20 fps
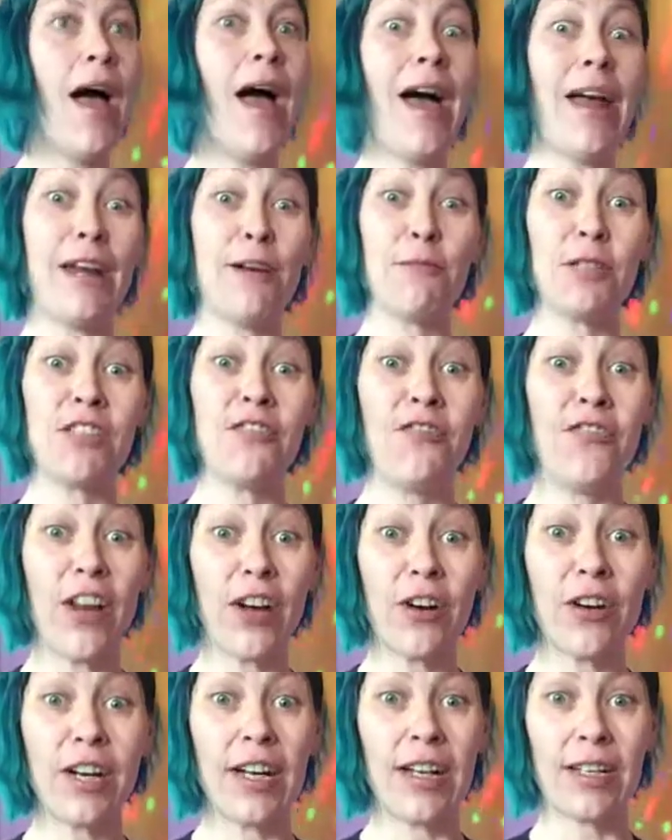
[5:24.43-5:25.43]
And I was
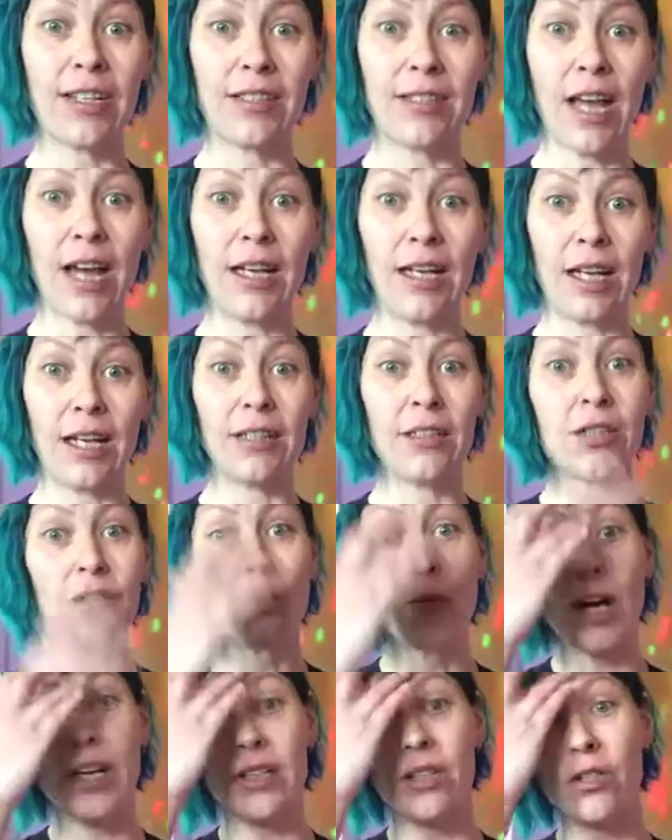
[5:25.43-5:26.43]
very excited.
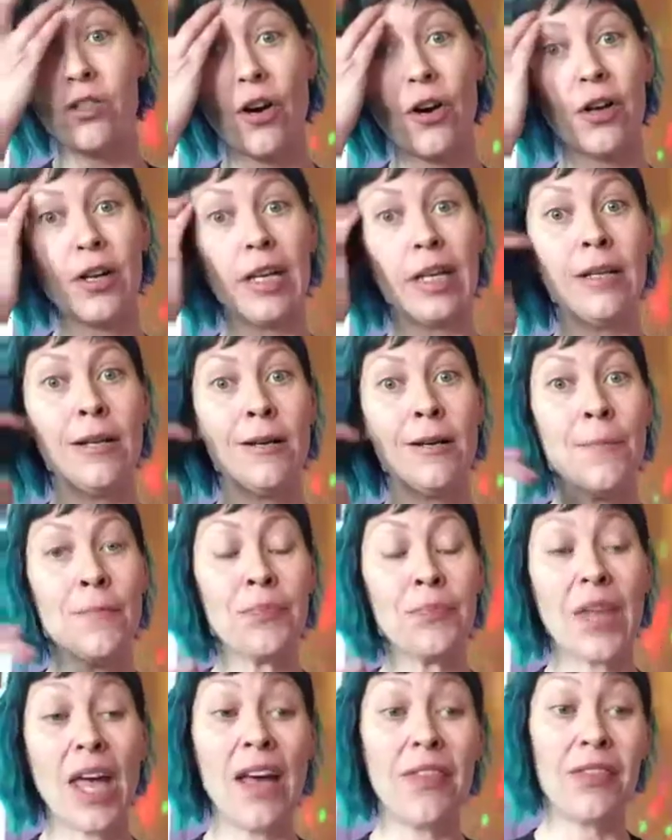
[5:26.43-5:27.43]
So I started
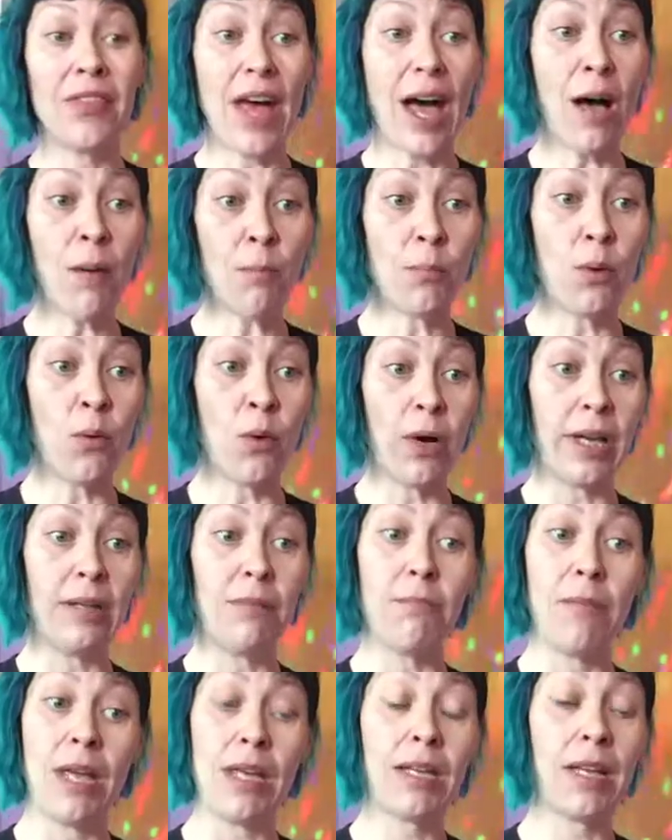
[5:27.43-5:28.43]
at that
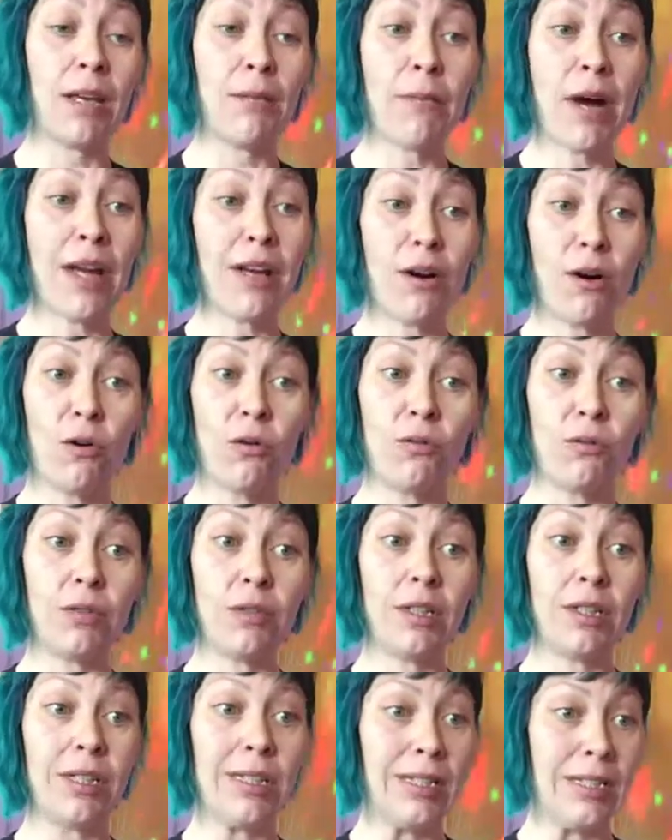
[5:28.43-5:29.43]
point making my
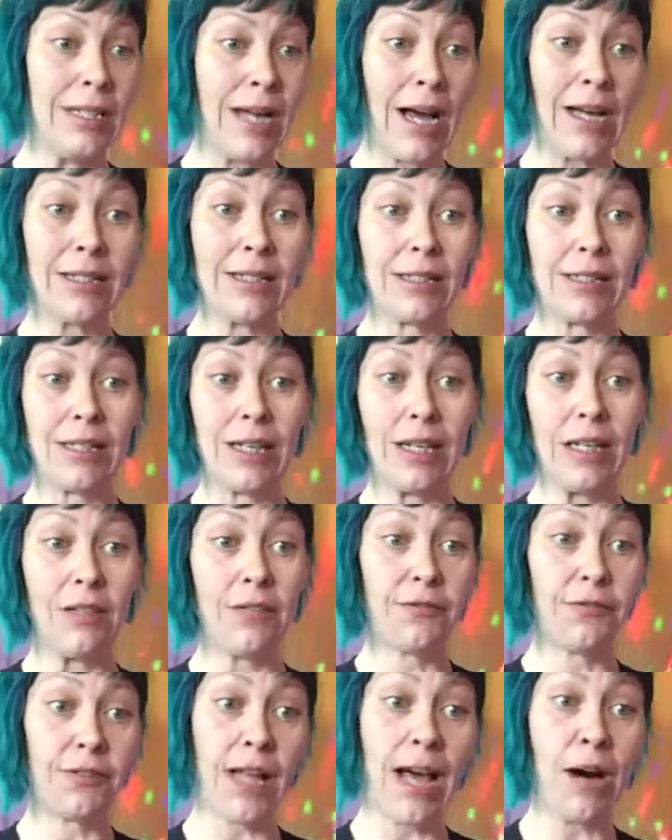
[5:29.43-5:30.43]
own nut seed
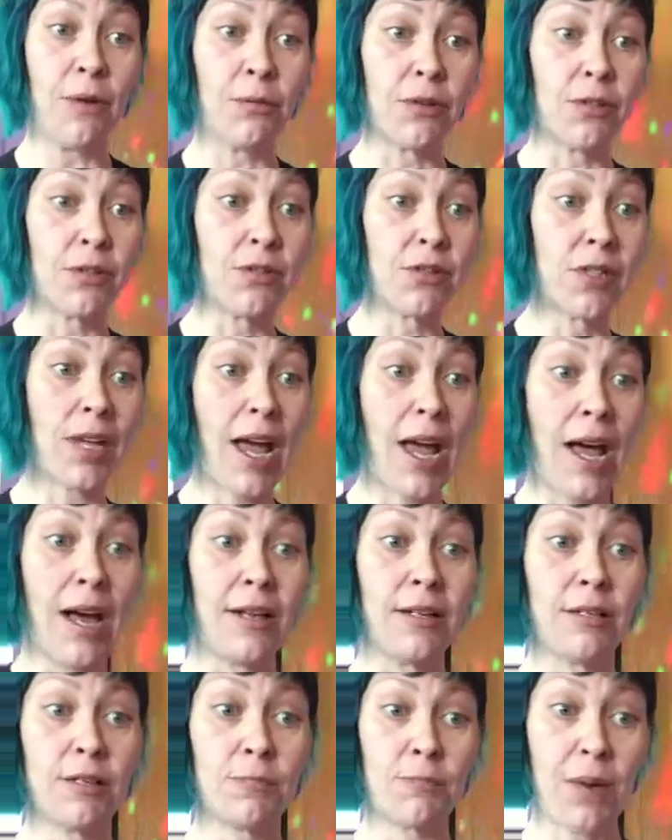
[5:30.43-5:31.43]
flowers
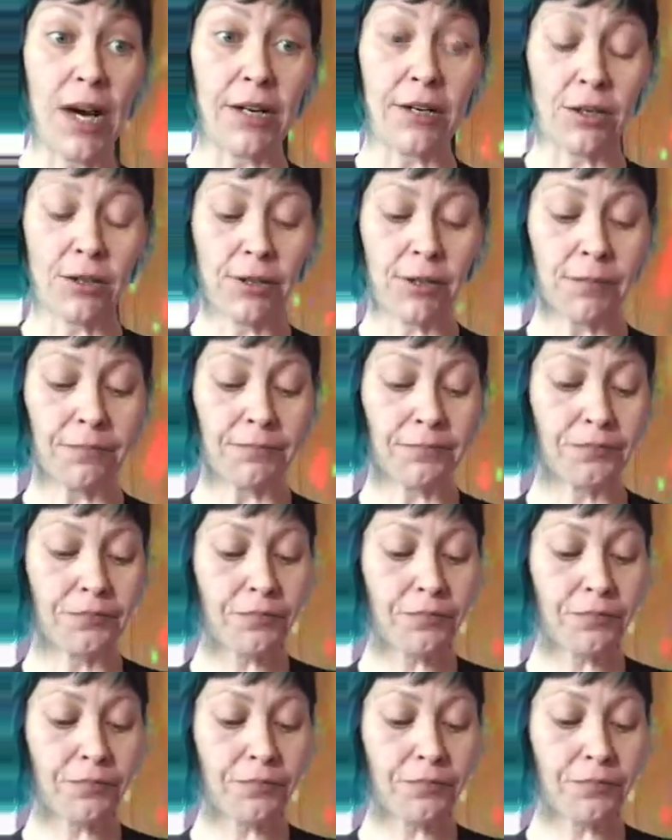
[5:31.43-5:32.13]
and butters.